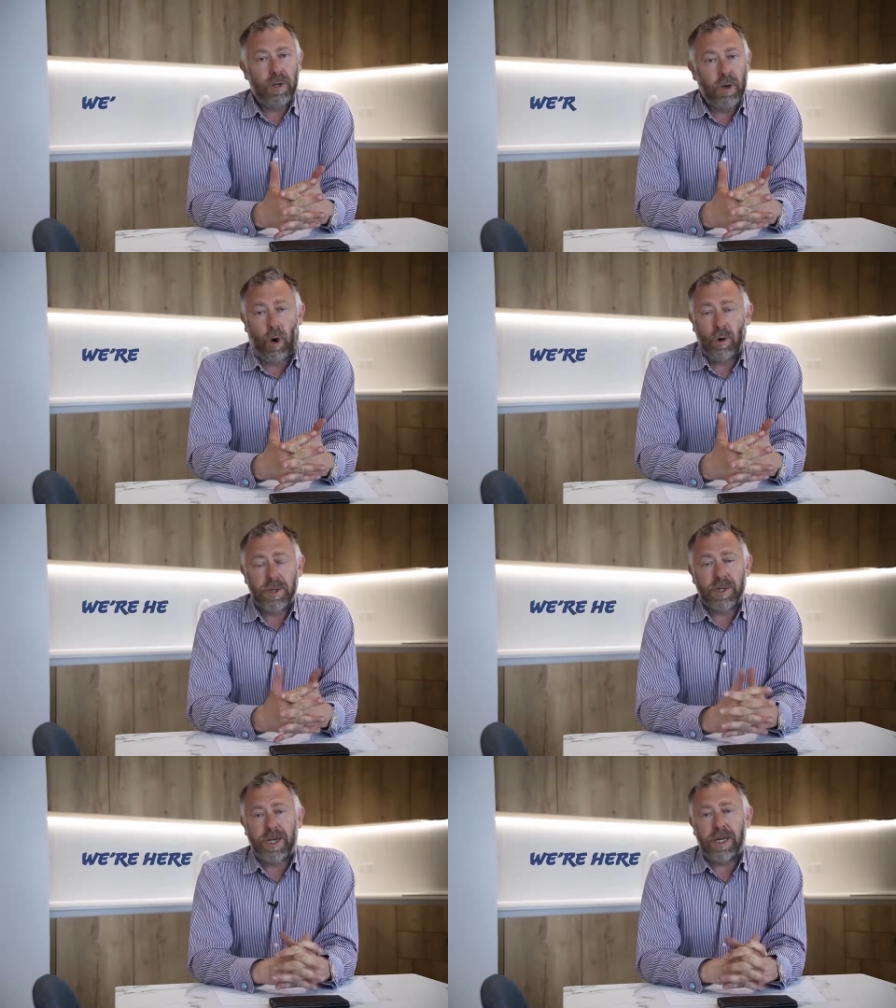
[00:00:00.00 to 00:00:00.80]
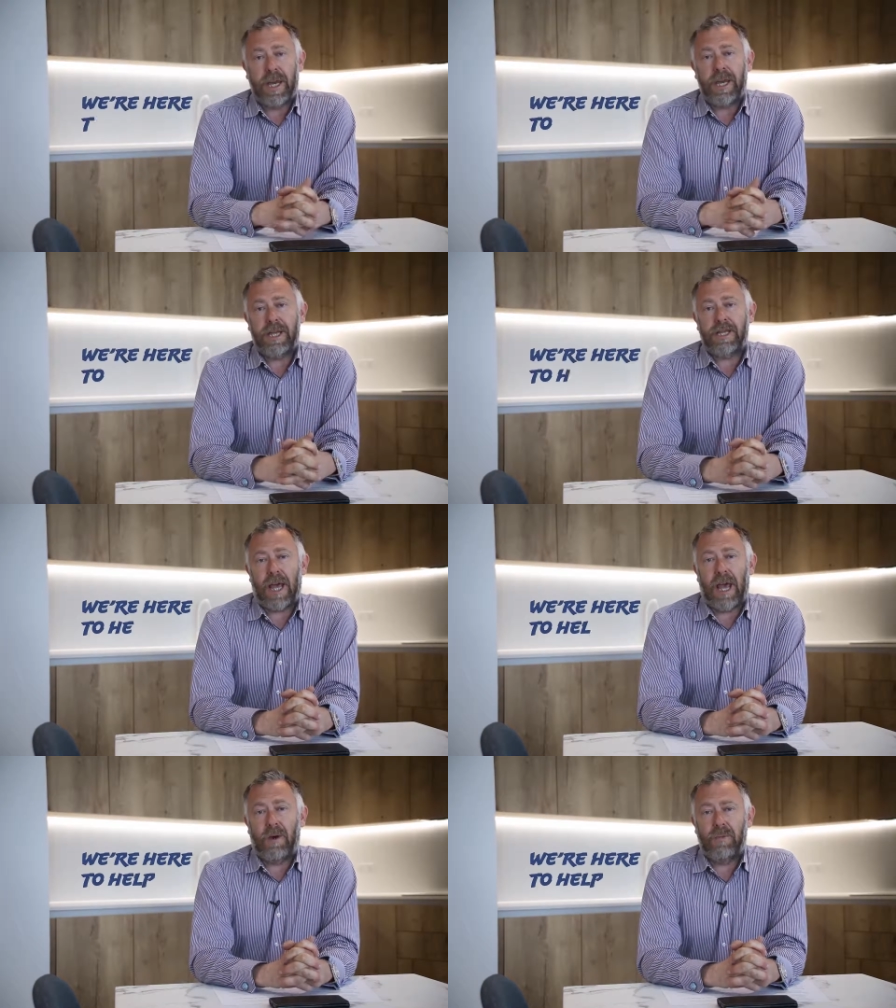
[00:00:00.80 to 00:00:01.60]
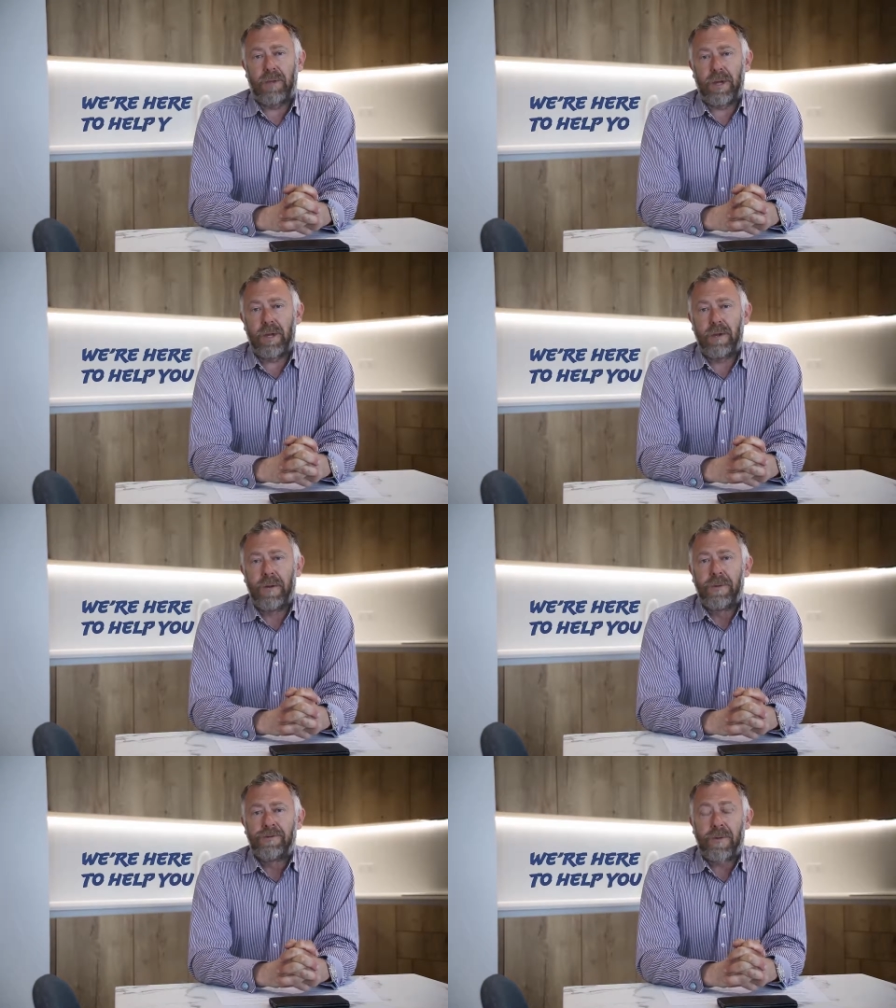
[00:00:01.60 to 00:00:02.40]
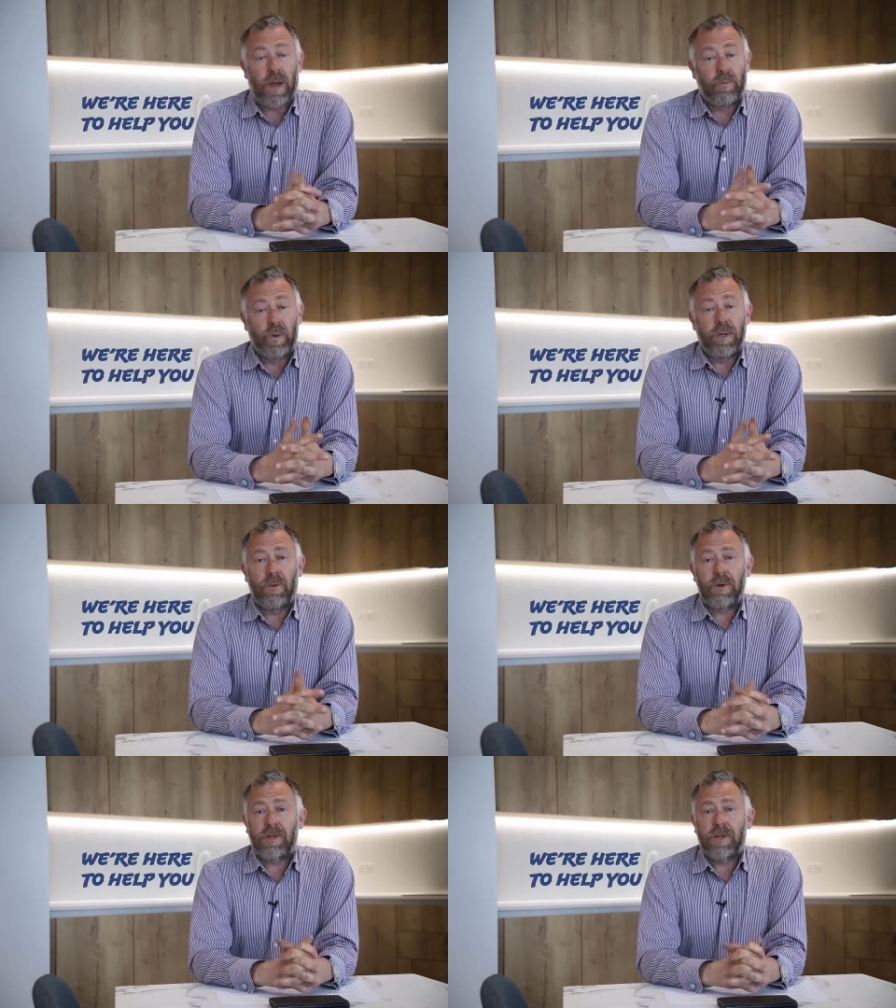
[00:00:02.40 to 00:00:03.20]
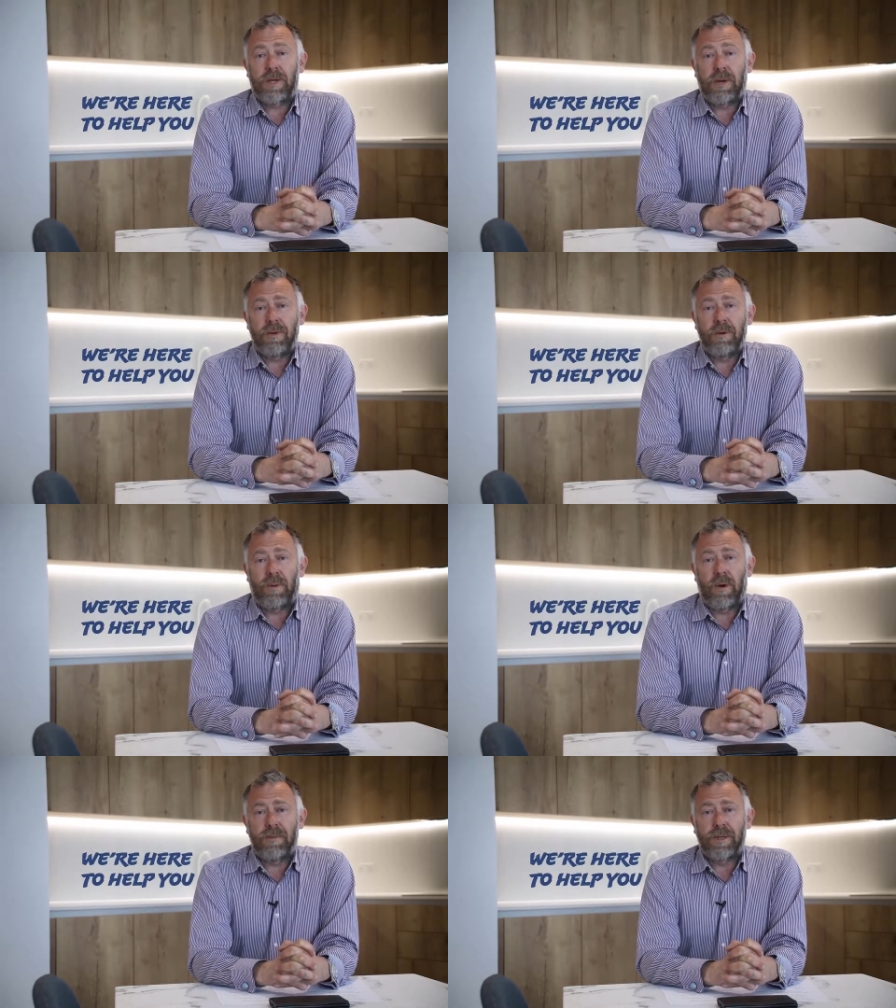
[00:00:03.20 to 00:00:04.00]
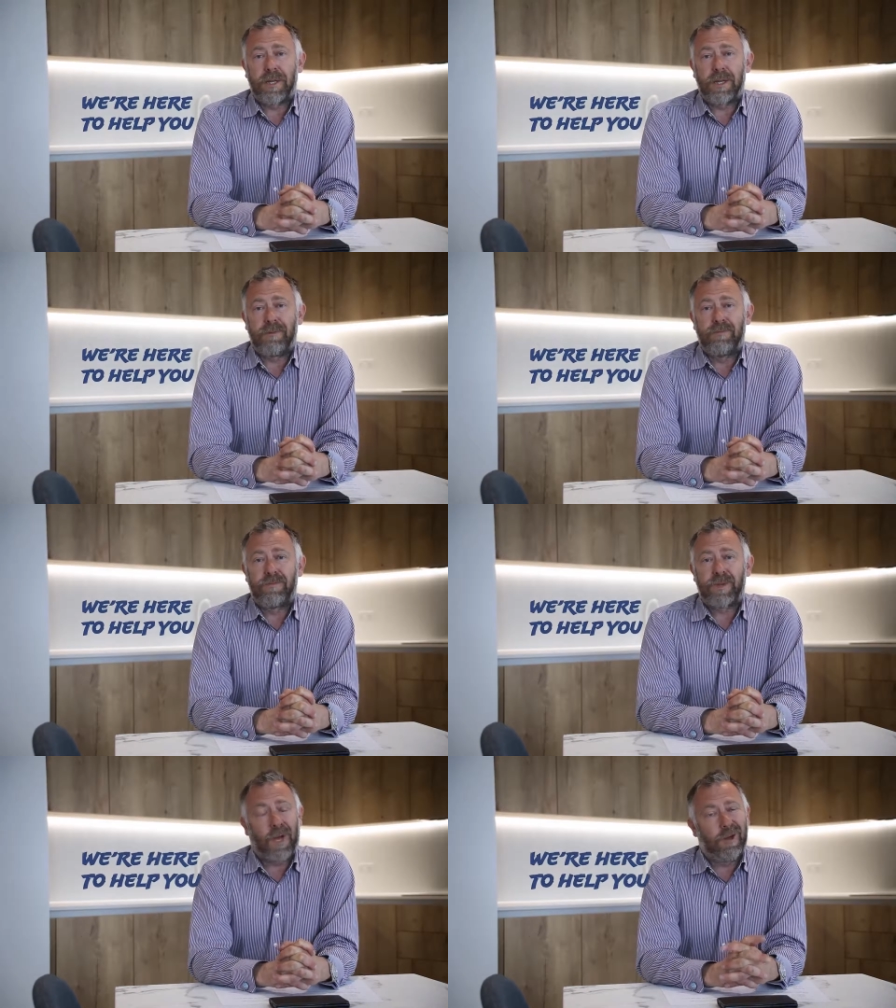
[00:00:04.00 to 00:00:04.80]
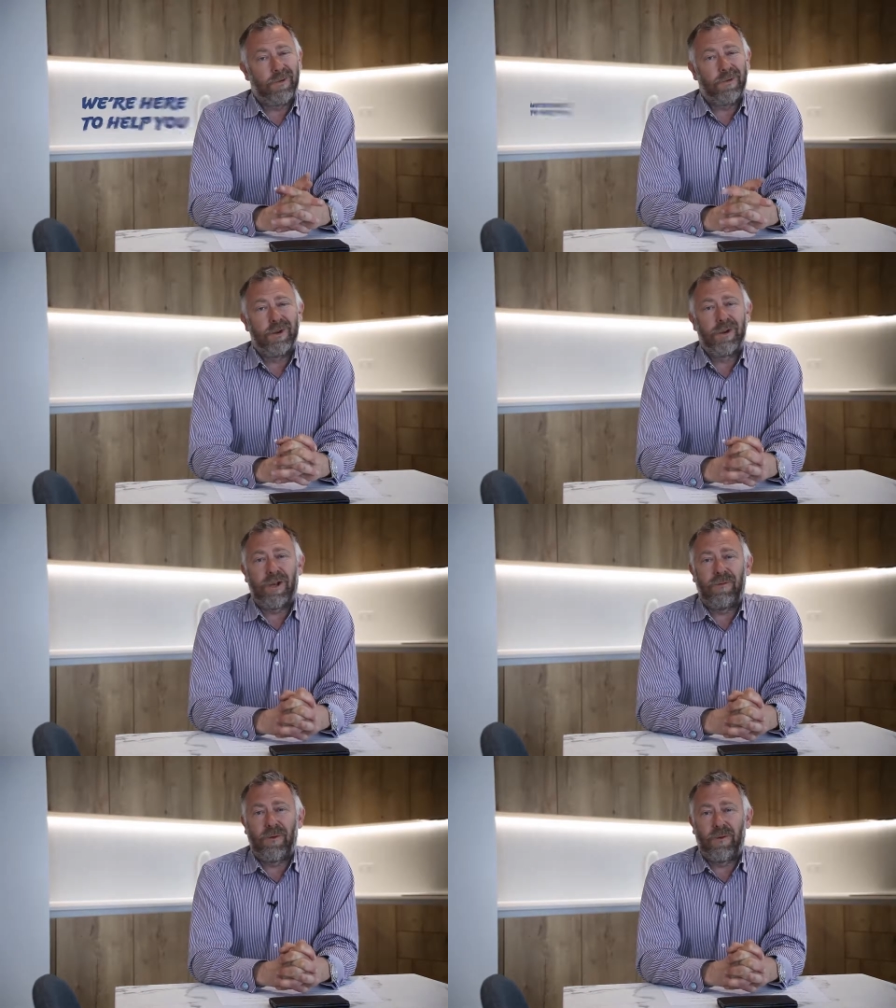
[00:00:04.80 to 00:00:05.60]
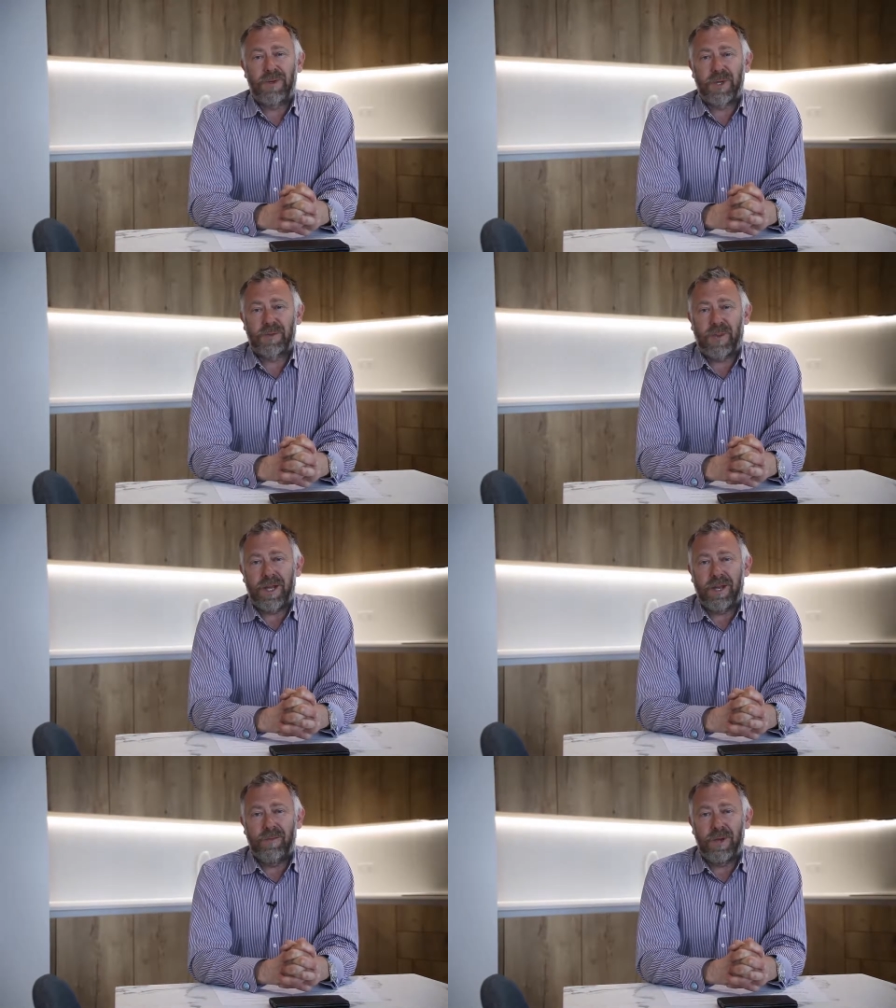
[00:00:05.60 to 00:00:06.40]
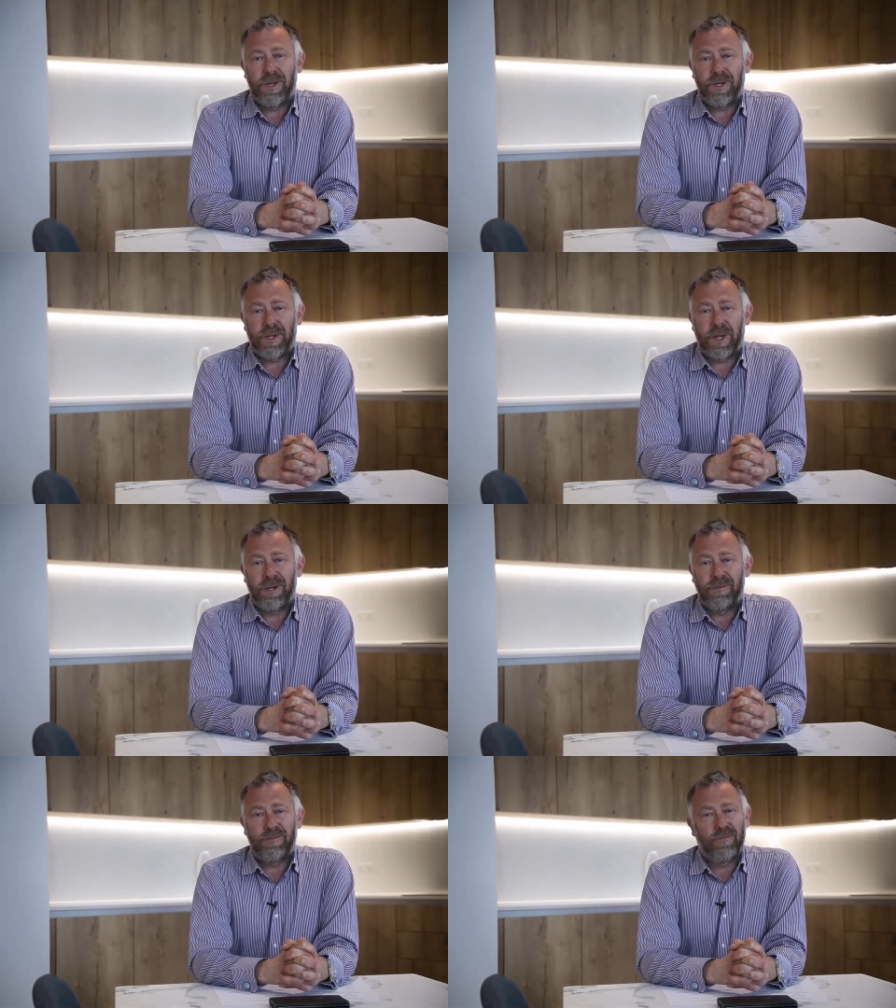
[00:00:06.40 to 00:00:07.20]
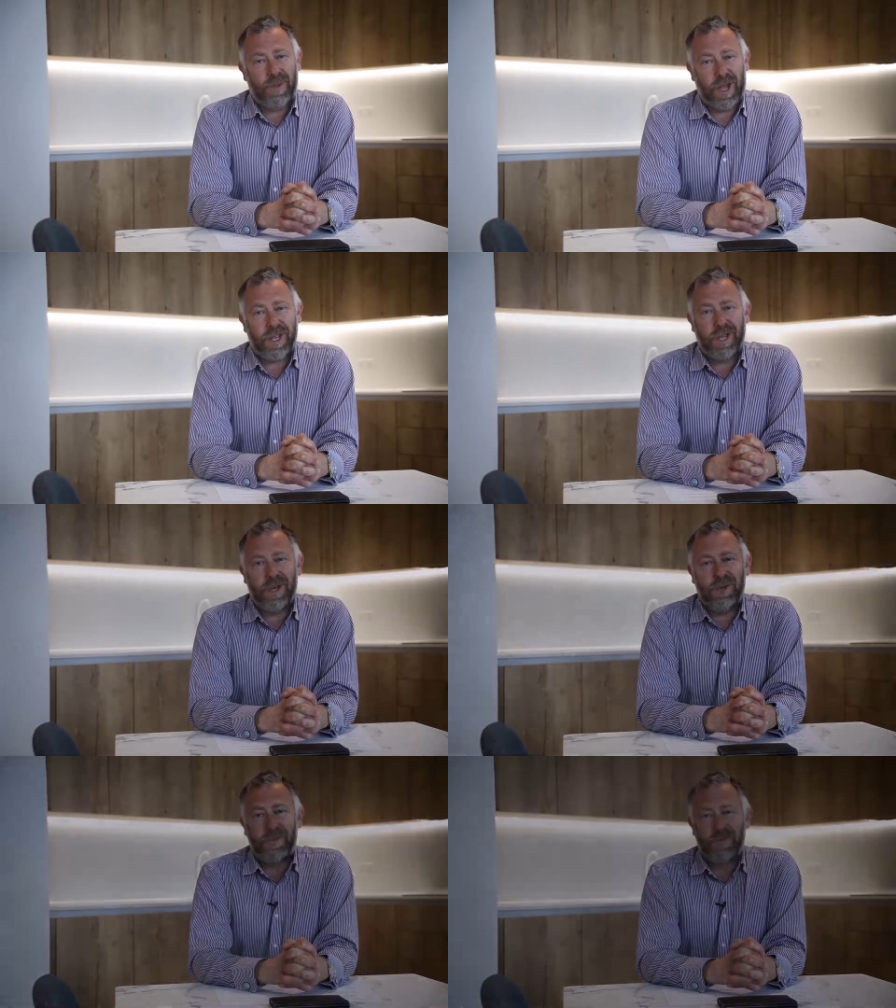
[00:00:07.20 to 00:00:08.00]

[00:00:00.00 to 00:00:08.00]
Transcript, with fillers: honestly here to help you and we want to sell your property. So looking forward to speaking with you soon. Thank you.